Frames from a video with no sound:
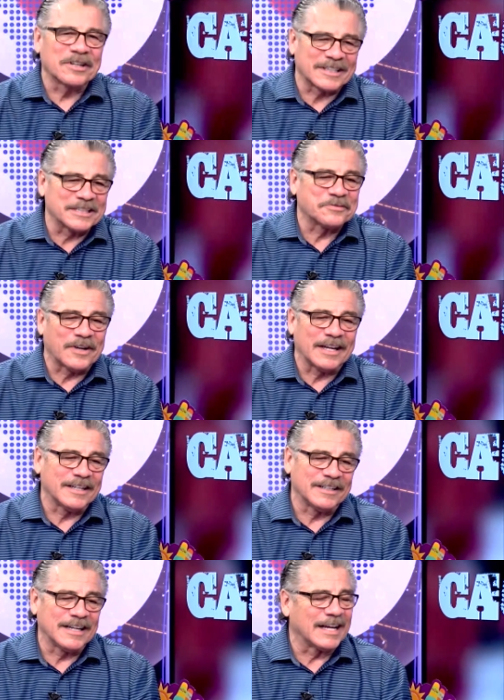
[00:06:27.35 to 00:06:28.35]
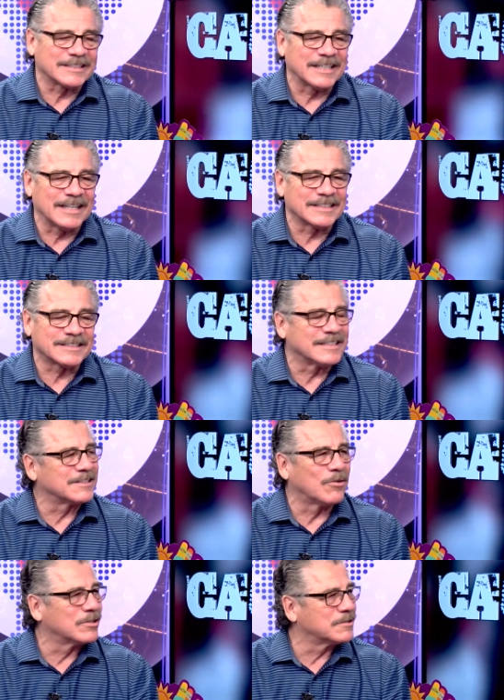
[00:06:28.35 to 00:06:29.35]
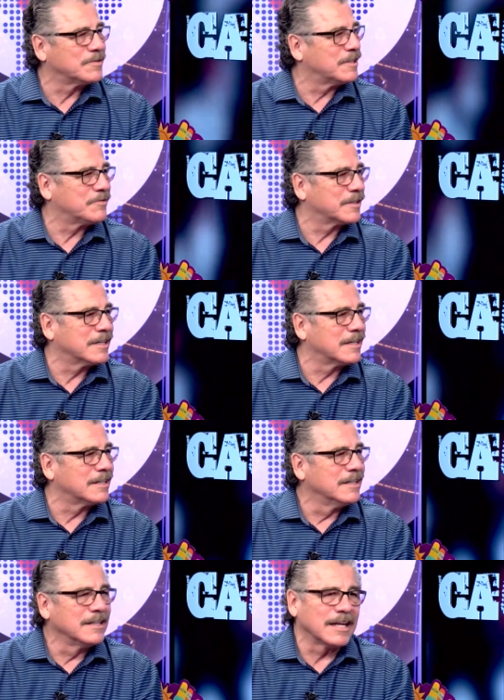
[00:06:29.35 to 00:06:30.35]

this fight here, yeah, I'd say that's a horse of a different color.